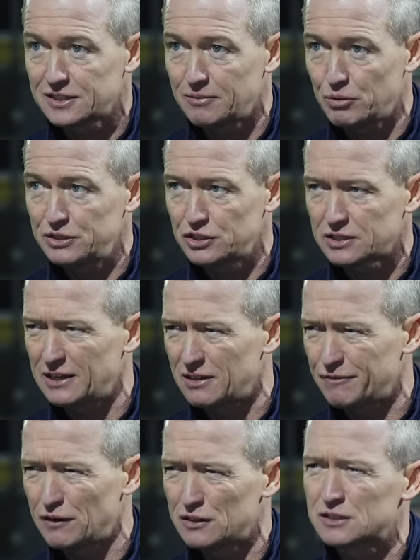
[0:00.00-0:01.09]
some point, just get
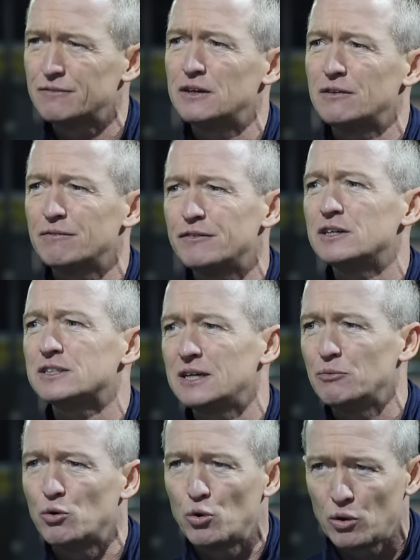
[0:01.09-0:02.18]
the philosophy of the first
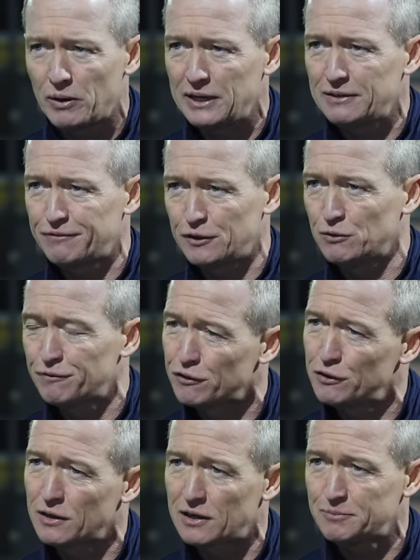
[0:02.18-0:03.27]
team all the way filtered
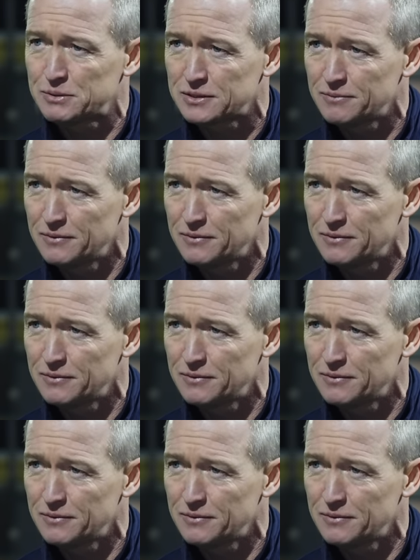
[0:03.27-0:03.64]
through the clubs.